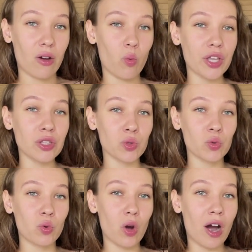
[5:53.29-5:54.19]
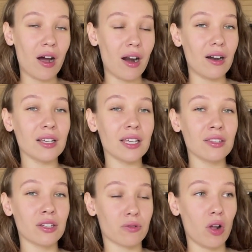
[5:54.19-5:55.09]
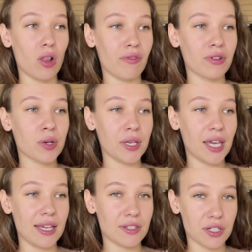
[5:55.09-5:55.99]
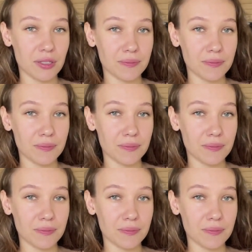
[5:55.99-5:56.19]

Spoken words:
when you are in the role of creator